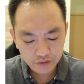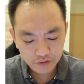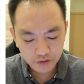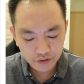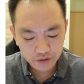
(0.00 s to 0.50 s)

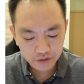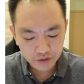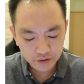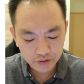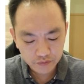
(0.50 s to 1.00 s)

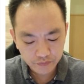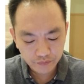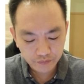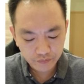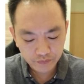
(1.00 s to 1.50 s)
36.
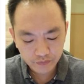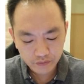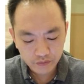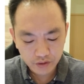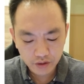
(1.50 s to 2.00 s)

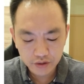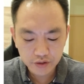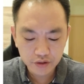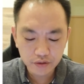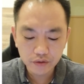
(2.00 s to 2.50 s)
That's
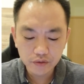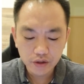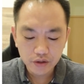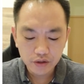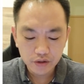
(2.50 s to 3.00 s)
0.
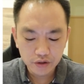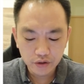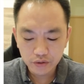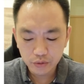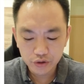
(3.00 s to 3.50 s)

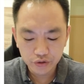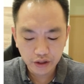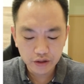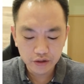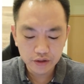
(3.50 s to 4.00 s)
Which you
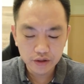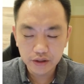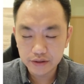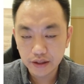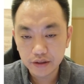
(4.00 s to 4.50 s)
get
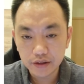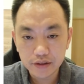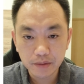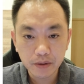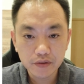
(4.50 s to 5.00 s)
exactly the
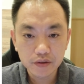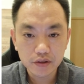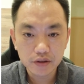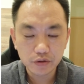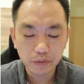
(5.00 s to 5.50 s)
same answer,
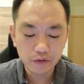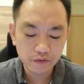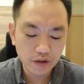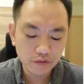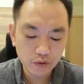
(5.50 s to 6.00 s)

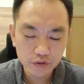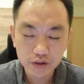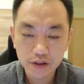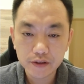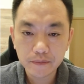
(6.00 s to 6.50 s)

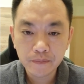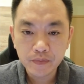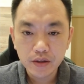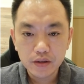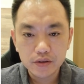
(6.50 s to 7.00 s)
0.506.
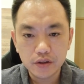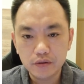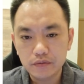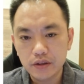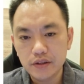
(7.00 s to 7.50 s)

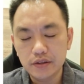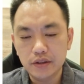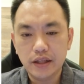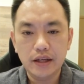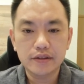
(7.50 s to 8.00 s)
So this is a
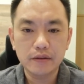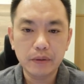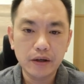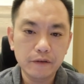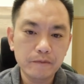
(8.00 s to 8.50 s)
test
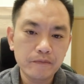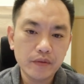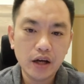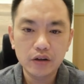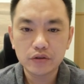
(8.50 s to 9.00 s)
about
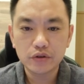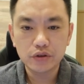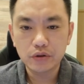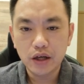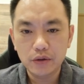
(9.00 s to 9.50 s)
how good
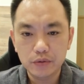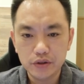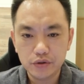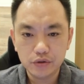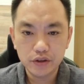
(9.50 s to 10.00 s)
you are
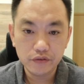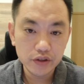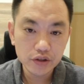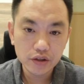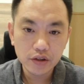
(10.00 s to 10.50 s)
with your
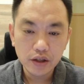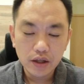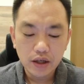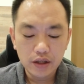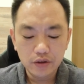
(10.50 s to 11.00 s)
division,
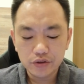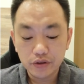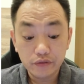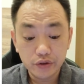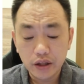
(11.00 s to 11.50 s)
and also
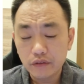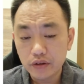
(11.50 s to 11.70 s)
if you